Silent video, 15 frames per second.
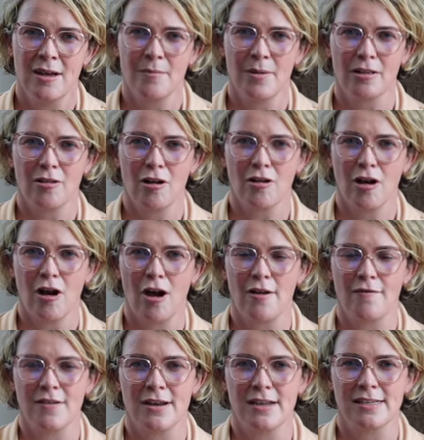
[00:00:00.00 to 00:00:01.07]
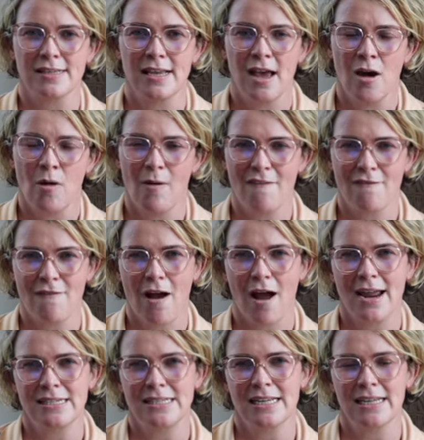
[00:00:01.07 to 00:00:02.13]
But long COVID is we're
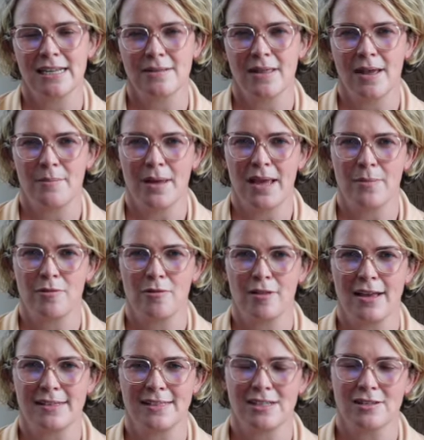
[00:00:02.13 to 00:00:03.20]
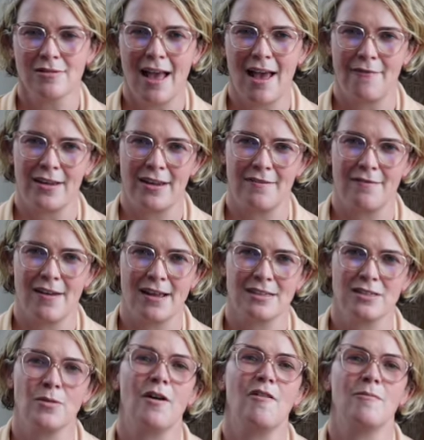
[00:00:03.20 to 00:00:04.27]
finding that people are still having
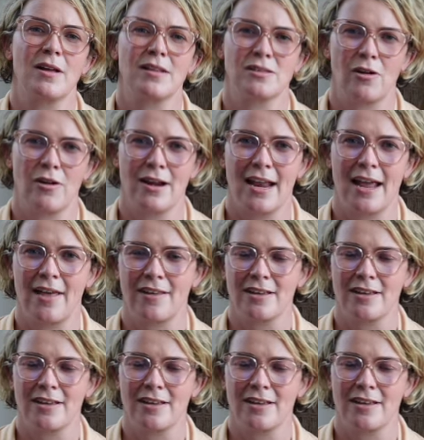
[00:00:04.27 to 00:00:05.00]
effects 12 months on now.